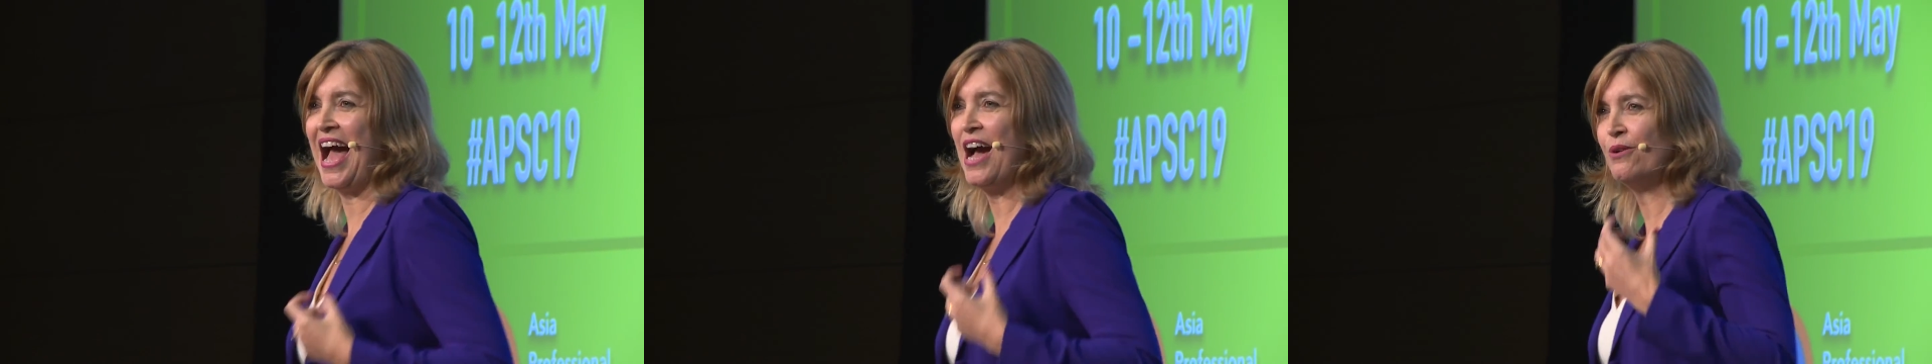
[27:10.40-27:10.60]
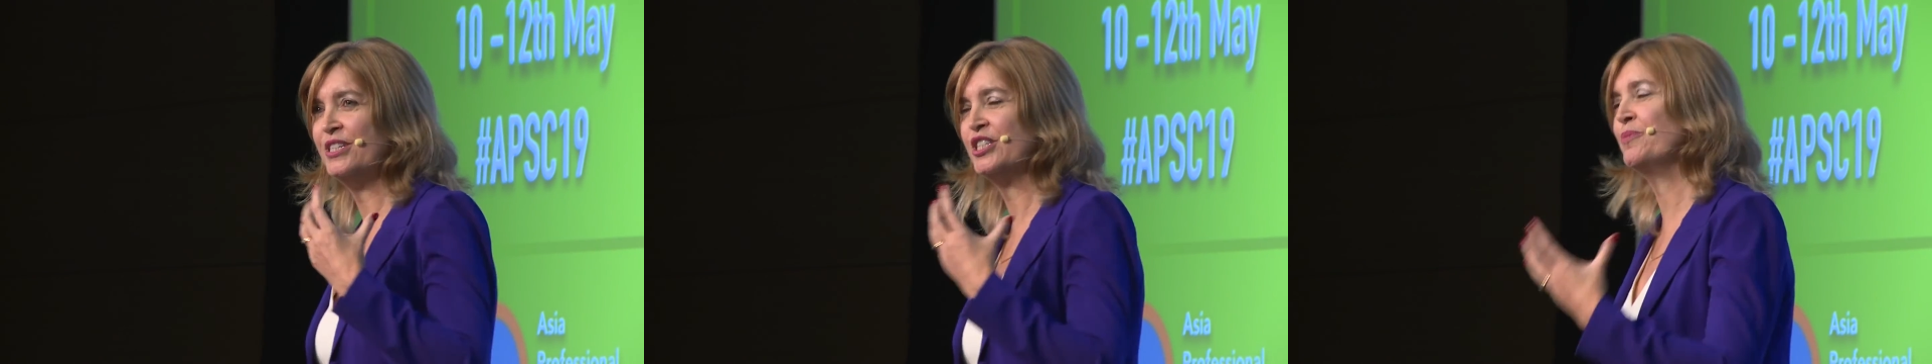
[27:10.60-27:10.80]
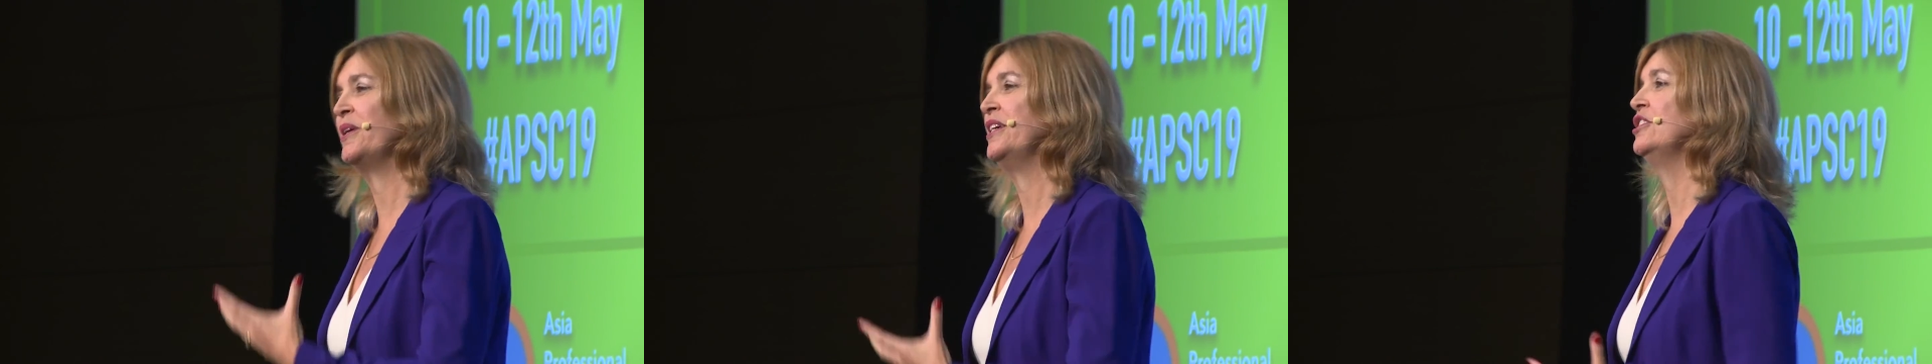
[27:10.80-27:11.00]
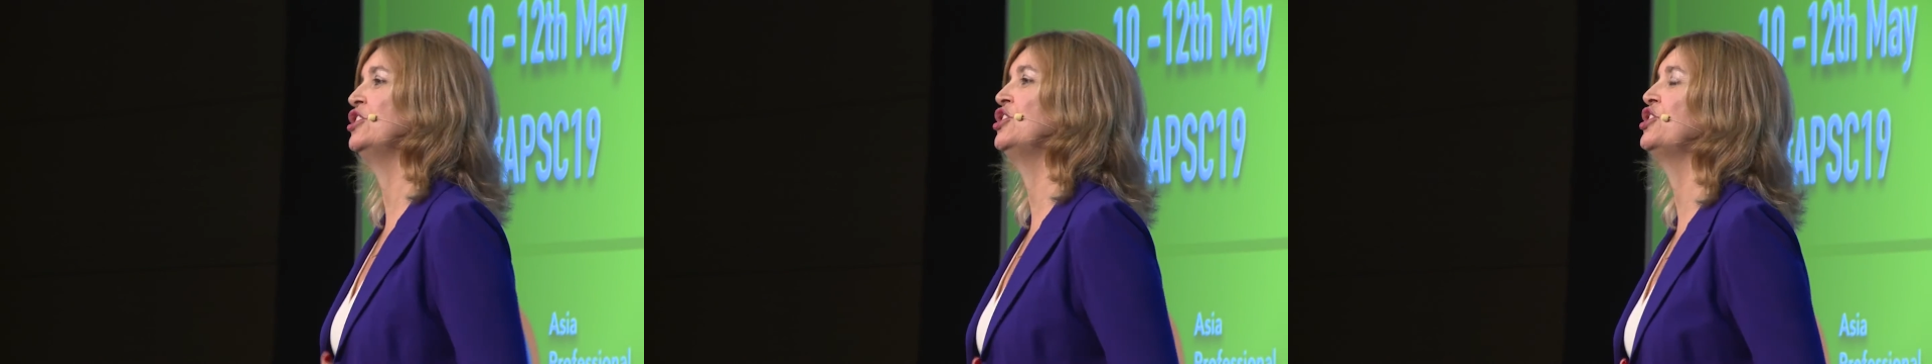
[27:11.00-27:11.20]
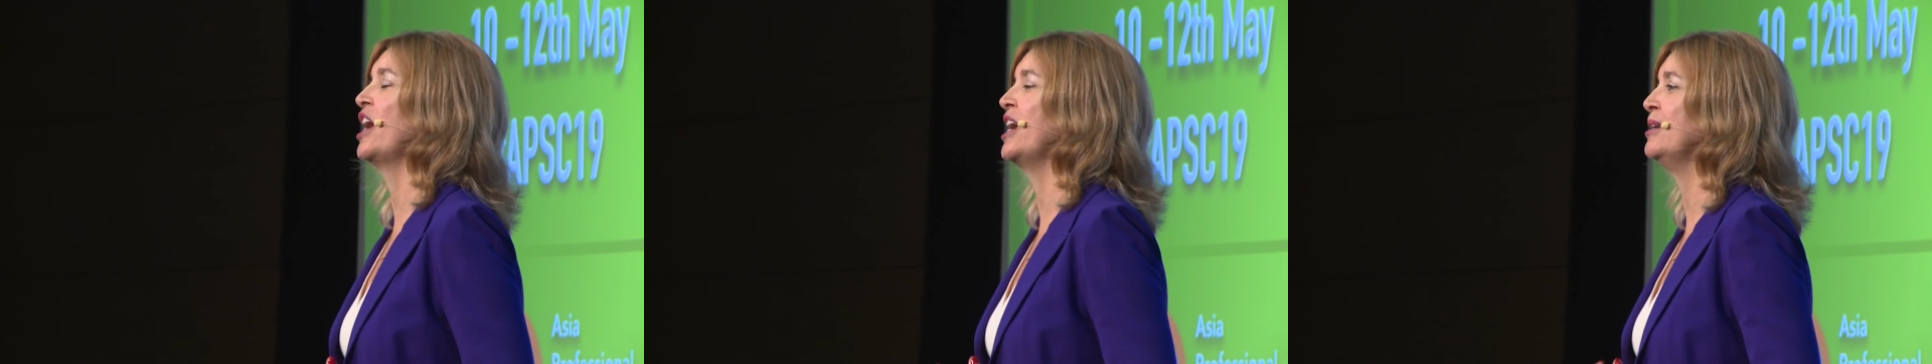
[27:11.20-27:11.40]
how it's been
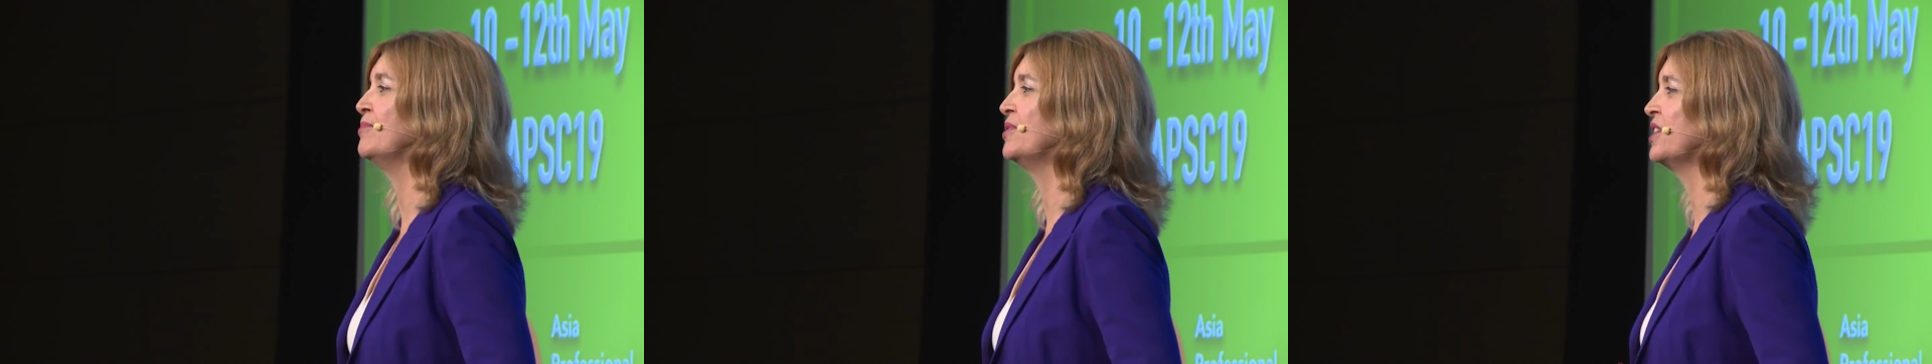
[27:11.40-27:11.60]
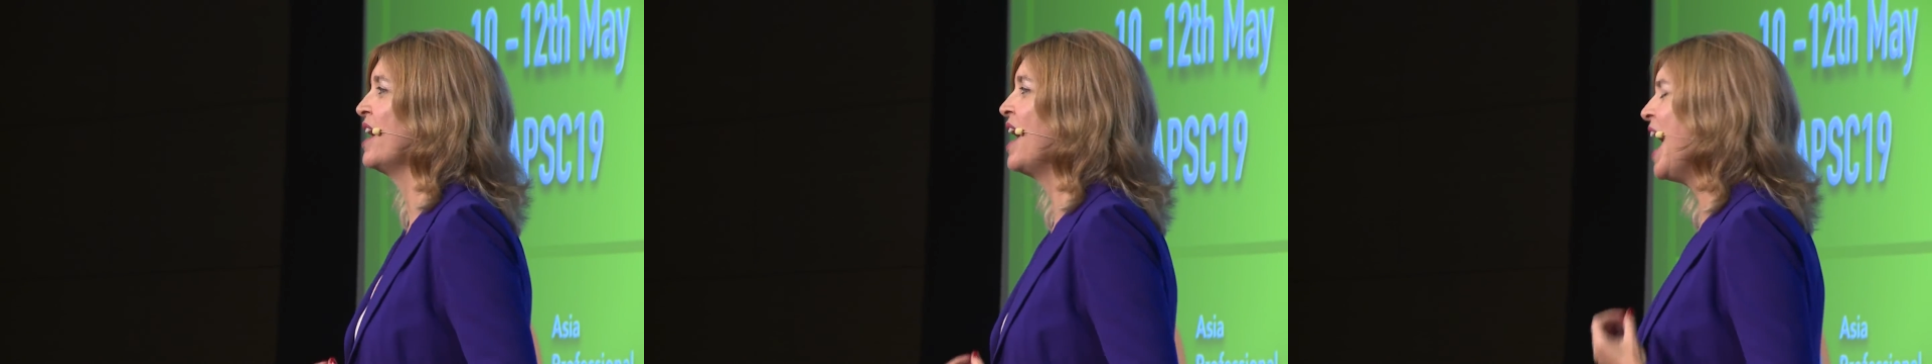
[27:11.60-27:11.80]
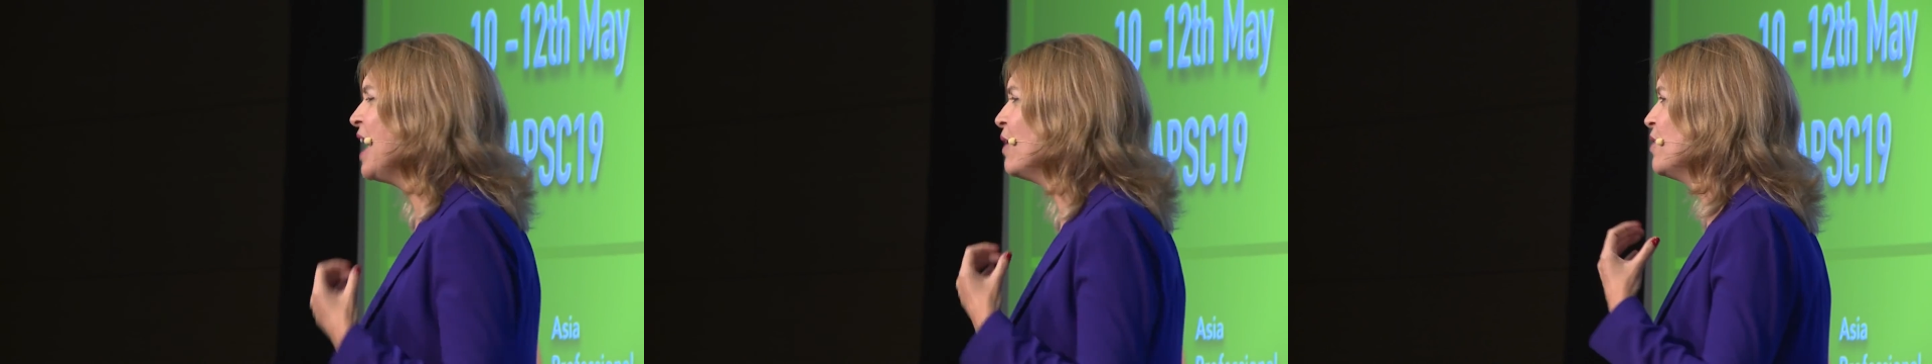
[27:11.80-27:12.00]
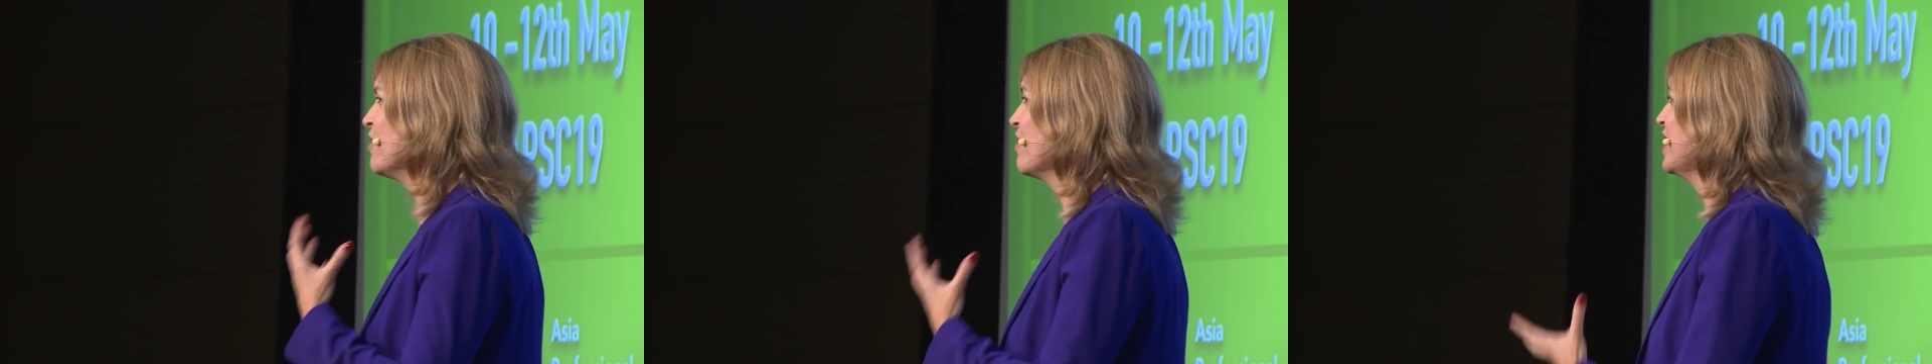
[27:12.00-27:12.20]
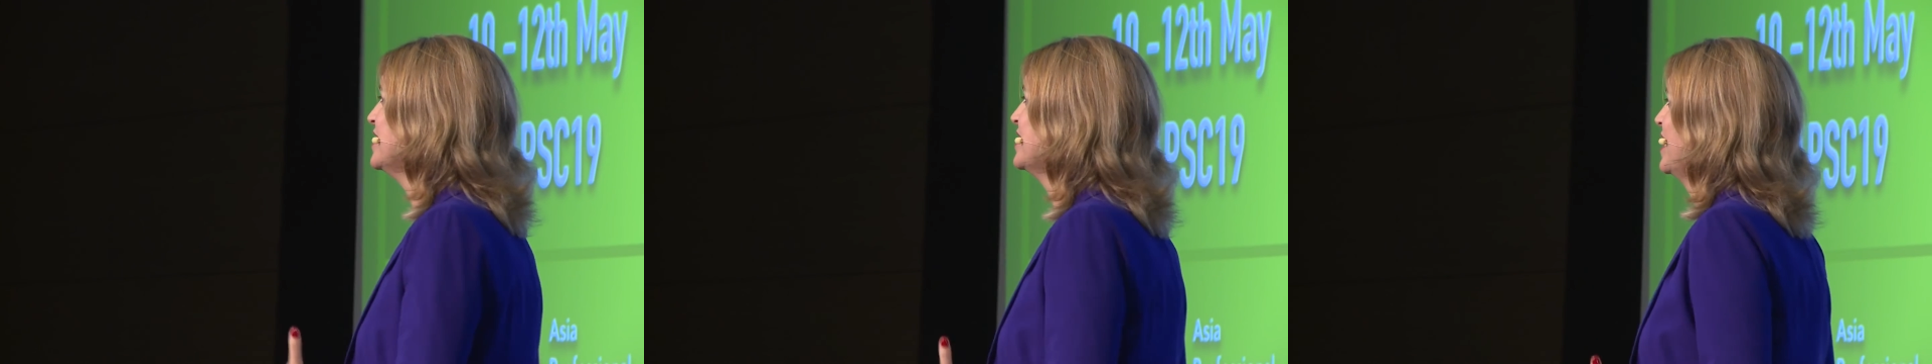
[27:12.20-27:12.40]
shaped, how our